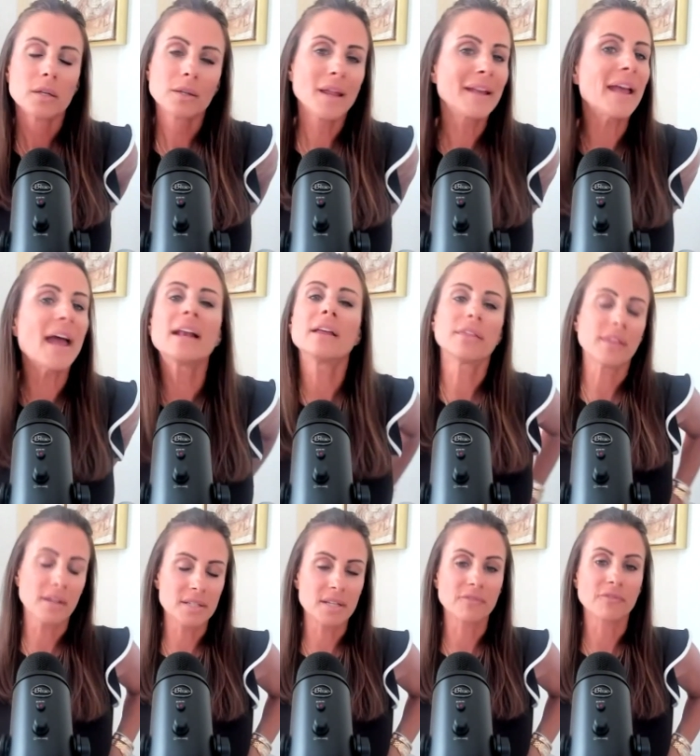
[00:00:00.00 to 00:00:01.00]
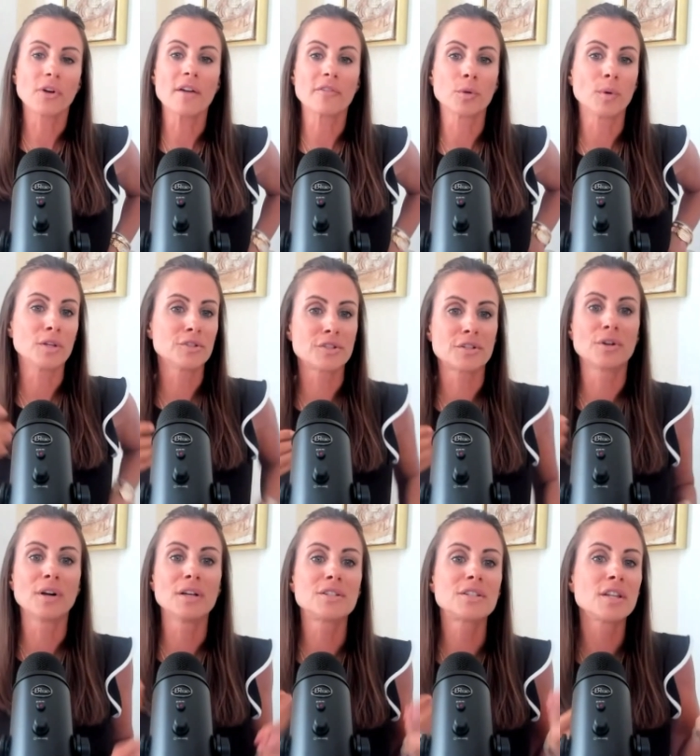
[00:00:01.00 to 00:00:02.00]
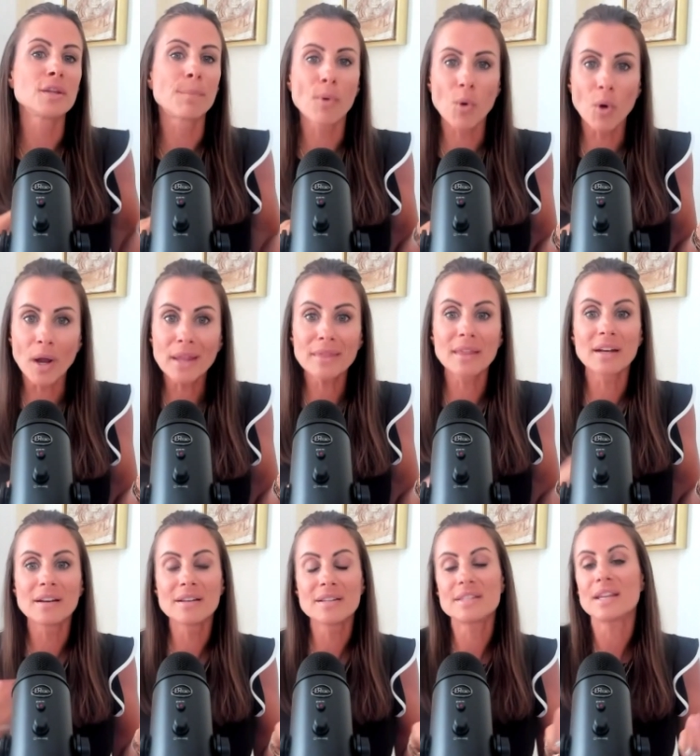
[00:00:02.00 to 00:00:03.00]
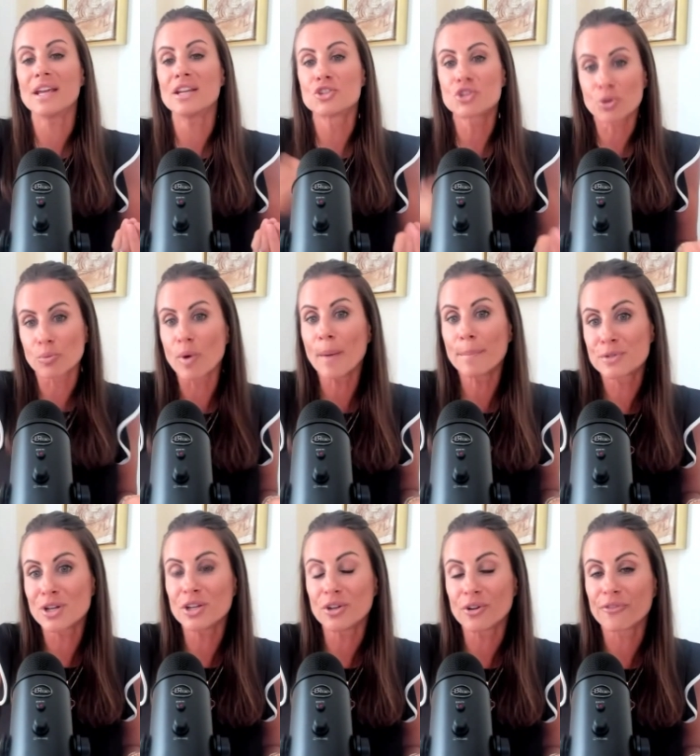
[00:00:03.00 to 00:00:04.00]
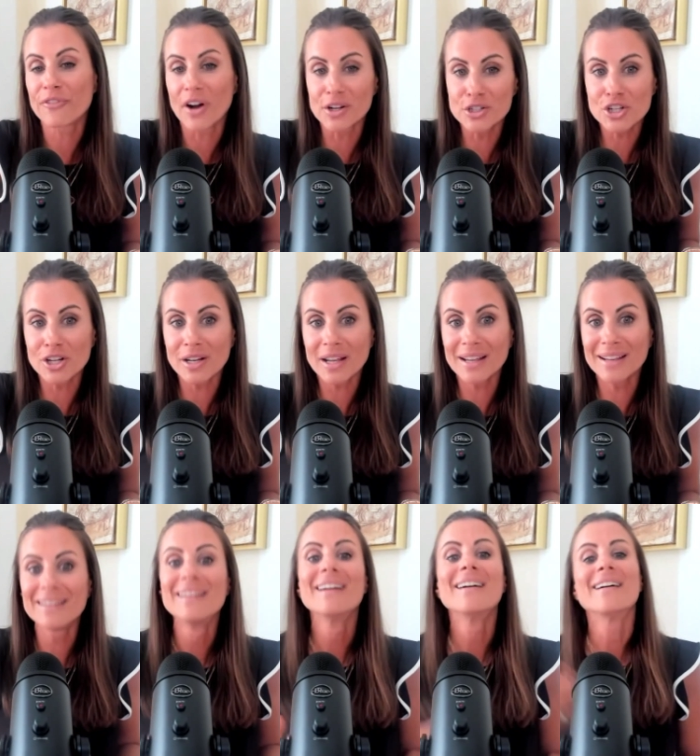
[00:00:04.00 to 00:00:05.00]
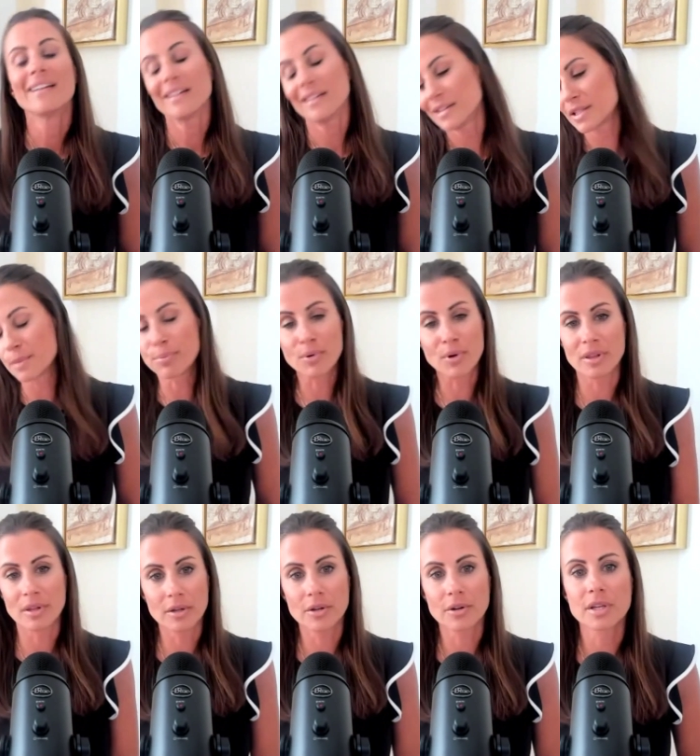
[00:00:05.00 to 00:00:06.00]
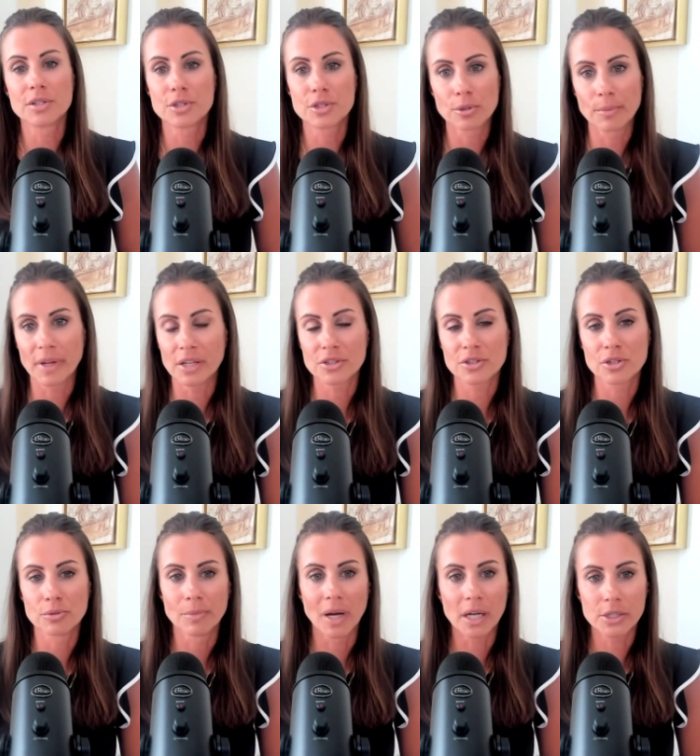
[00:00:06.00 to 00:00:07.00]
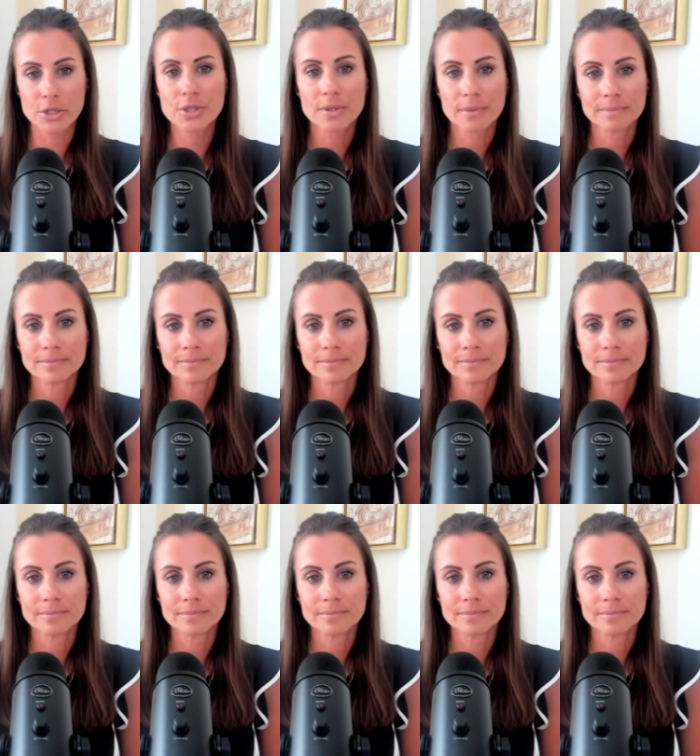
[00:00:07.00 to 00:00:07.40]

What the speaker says: like anything isn't for everyone. So to the point that it is interrupting your functioning is the point that you're consuming it too much.